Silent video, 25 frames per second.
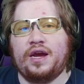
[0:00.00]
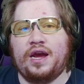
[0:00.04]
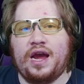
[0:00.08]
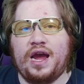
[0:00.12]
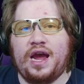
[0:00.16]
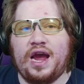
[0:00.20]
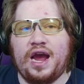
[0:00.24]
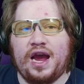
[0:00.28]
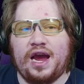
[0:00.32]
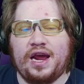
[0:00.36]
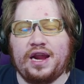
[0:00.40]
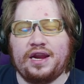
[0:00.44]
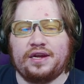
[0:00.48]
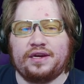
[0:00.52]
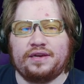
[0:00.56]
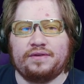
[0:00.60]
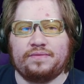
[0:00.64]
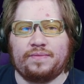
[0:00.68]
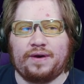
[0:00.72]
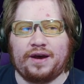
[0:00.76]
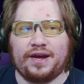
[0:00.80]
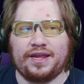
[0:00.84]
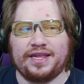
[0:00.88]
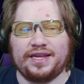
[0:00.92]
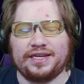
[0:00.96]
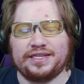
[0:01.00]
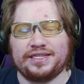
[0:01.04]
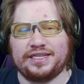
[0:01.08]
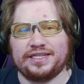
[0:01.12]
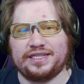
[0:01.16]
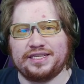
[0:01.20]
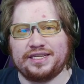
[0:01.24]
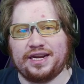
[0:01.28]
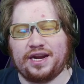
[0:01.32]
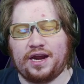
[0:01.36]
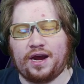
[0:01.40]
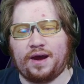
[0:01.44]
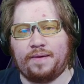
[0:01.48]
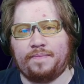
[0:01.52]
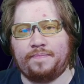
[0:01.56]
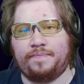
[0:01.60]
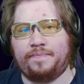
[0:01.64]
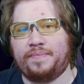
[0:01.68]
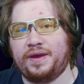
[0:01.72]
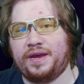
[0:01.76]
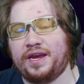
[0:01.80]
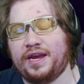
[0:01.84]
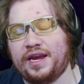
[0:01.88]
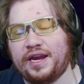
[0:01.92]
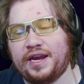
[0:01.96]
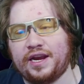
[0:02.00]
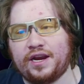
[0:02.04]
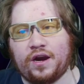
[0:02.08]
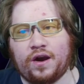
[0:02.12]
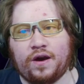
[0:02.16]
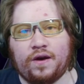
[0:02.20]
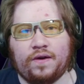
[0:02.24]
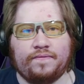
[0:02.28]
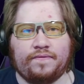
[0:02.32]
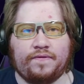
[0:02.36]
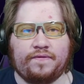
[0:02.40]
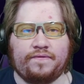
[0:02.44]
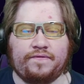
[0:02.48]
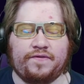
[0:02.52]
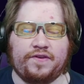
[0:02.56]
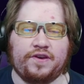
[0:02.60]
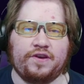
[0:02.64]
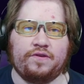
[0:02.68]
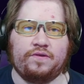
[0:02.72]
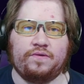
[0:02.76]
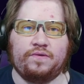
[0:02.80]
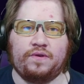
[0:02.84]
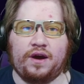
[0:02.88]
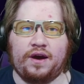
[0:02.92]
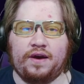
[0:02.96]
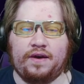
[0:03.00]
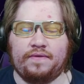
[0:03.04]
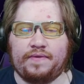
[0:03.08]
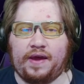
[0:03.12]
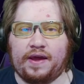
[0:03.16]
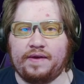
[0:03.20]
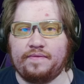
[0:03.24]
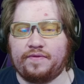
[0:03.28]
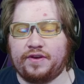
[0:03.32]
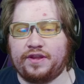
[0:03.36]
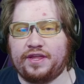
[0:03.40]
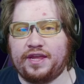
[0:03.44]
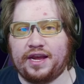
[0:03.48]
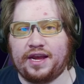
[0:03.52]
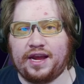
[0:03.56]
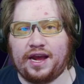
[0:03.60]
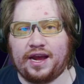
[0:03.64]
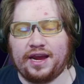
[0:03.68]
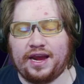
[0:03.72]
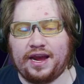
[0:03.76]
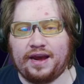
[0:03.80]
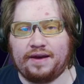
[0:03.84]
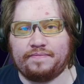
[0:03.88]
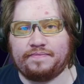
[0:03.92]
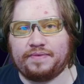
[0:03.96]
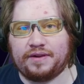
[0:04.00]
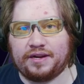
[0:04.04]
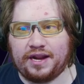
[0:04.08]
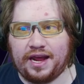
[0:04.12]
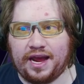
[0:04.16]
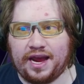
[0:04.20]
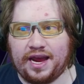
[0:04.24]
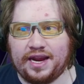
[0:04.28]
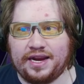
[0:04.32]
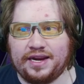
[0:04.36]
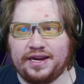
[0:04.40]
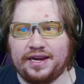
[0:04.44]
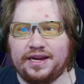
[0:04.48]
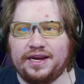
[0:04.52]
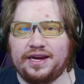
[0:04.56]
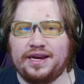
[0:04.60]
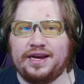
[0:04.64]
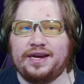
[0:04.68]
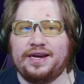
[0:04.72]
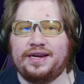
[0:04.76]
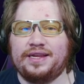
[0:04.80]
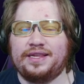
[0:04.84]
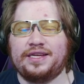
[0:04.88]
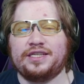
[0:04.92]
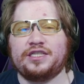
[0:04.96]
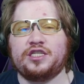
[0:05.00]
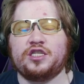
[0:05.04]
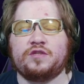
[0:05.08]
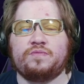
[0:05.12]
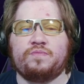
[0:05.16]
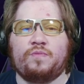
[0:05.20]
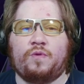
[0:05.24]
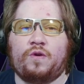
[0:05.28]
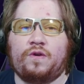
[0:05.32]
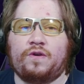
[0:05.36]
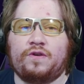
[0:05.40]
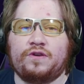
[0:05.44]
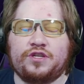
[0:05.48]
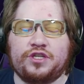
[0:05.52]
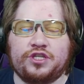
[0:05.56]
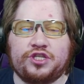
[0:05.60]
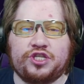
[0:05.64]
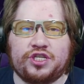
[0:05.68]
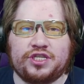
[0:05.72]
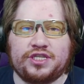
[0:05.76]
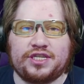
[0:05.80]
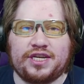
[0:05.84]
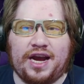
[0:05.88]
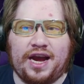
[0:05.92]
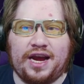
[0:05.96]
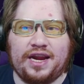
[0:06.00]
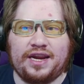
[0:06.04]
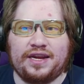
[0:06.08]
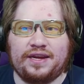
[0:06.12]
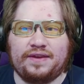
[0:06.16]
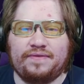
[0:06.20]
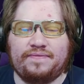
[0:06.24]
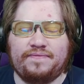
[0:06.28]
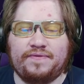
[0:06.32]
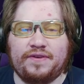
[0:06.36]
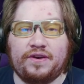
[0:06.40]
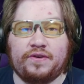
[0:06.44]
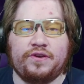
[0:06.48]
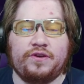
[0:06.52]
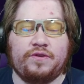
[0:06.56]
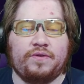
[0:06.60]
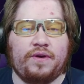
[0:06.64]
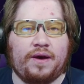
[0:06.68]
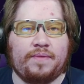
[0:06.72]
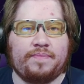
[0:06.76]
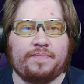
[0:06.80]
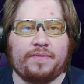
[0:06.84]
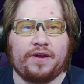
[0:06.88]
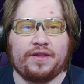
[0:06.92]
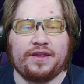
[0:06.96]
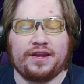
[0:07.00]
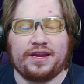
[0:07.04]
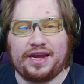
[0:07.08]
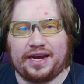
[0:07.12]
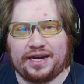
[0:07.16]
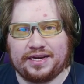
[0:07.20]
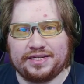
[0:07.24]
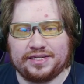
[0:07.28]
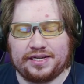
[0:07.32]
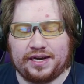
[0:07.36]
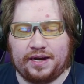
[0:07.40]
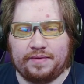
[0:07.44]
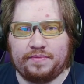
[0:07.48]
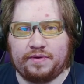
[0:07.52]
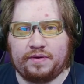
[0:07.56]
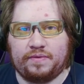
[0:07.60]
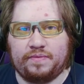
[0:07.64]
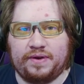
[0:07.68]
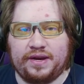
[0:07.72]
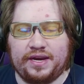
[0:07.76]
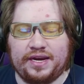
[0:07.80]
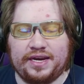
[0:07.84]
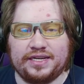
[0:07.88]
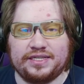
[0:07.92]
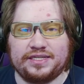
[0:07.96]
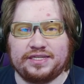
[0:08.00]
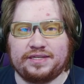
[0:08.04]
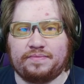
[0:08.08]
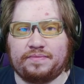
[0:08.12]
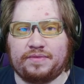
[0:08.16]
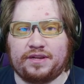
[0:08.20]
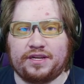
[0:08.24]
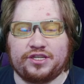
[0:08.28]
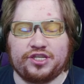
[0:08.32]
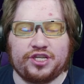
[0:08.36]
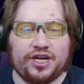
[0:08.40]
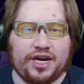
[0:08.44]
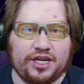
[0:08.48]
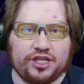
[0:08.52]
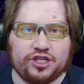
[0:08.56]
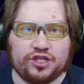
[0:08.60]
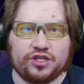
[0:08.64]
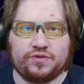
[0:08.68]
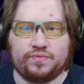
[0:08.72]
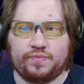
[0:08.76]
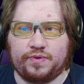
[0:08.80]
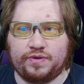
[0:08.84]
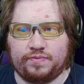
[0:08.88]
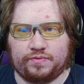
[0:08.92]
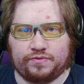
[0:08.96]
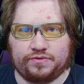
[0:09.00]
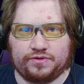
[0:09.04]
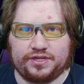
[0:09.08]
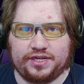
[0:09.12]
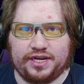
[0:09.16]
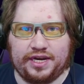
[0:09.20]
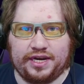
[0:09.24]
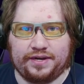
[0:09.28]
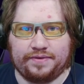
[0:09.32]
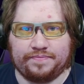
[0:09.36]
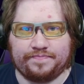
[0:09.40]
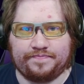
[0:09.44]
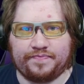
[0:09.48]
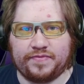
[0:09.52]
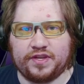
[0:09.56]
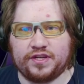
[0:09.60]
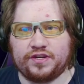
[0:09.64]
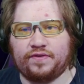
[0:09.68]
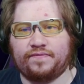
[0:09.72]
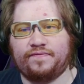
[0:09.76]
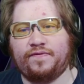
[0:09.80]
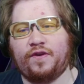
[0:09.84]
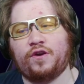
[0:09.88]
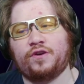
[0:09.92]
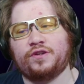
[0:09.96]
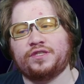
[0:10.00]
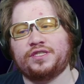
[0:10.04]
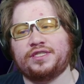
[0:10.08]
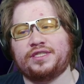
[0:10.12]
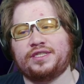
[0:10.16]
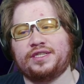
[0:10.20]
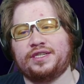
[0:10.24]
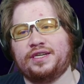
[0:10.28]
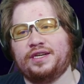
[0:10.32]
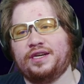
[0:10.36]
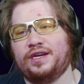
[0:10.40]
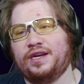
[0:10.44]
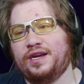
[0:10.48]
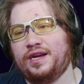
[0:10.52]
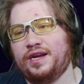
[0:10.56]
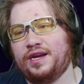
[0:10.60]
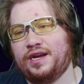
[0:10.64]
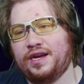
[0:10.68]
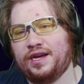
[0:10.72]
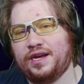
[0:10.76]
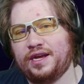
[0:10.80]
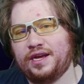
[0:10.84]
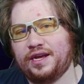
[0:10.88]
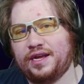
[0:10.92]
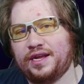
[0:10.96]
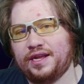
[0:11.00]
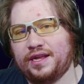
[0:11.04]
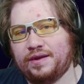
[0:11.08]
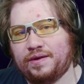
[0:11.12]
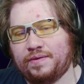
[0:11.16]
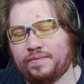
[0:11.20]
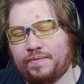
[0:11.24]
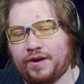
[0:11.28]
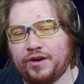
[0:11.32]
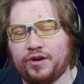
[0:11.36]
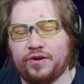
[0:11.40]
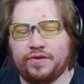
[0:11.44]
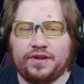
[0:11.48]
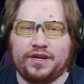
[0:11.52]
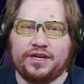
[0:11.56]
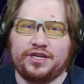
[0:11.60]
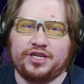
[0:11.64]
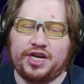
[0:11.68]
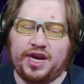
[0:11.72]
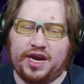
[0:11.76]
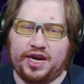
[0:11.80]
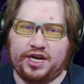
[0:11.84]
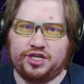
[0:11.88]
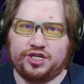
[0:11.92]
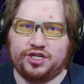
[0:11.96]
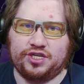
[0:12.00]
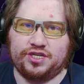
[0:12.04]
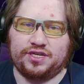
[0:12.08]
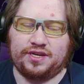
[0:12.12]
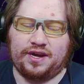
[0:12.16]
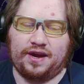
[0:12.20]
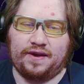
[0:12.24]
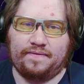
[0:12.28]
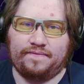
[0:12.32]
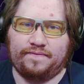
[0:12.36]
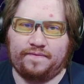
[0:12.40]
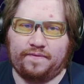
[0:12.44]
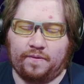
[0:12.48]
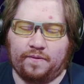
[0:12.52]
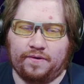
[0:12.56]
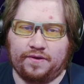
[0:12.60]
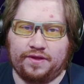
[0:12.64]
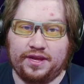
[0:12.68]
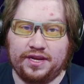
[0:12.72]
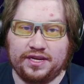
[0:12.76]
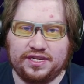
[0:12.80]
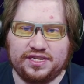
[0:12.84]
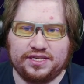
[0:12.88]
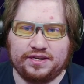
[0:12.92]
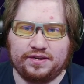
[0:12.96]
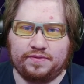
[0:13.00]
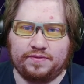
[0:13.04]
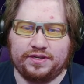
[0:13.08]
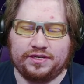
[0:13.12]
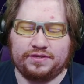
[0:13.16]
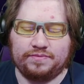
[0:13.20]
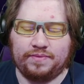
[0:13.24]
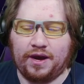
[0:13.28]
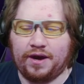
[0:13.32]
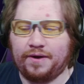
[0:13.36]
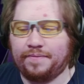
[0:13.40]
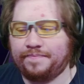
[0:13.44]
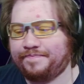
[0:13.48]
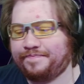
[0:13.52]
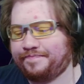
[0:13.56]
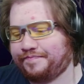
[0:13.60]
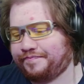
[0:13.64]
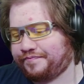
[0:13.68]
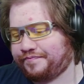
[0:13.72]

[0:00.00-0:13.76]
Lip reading: And while this isn't a big overview of everything I have planned, this is more to just kind of fill you up on the next coming week and some of the changes we will see. So first, what are the changes for this series? Well,